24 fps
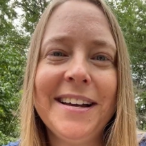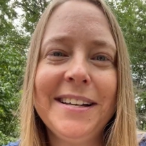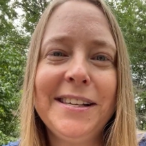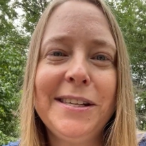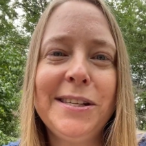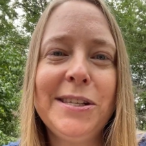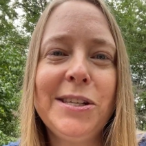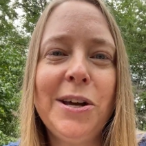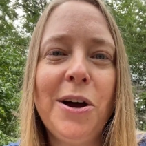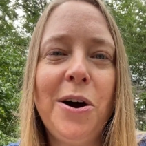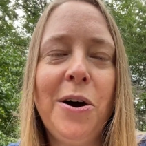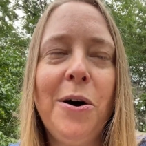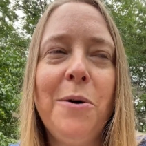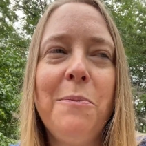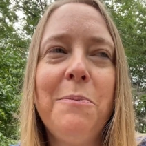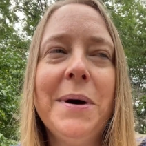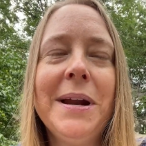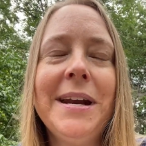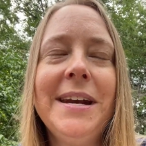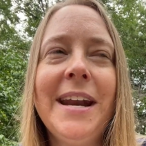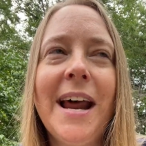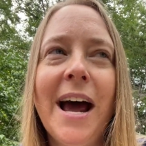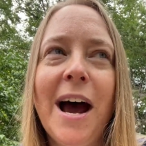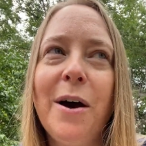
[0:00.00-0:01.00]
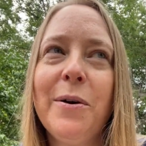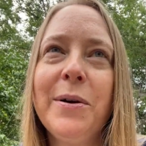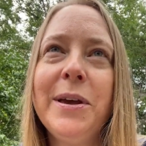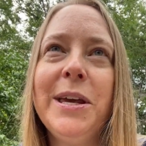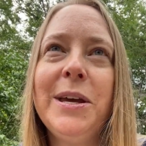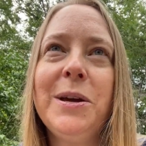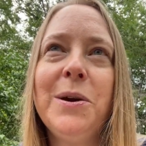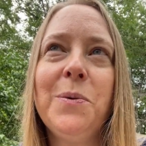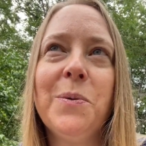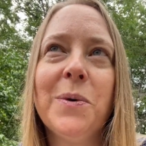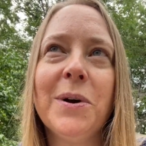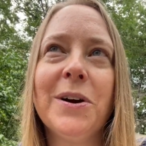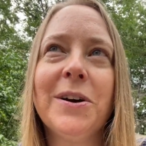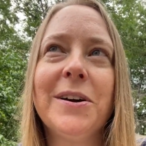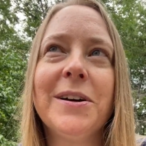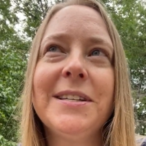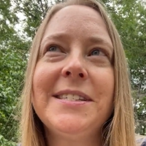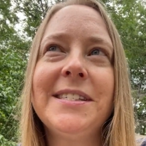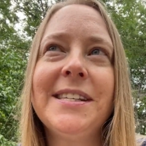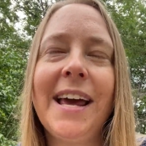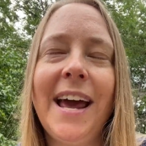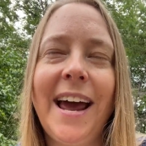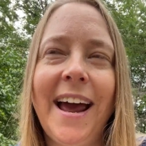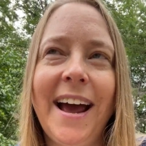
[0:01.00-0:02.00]
So, but now he
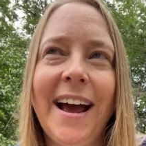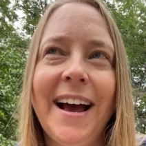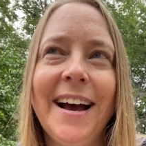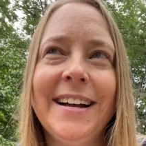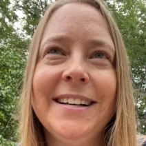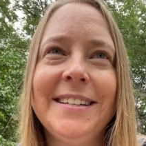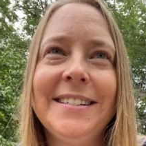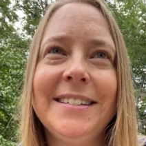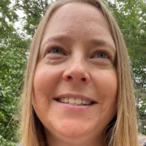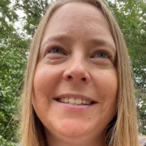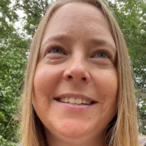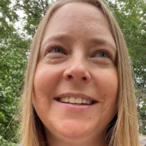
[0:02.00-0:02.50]
works at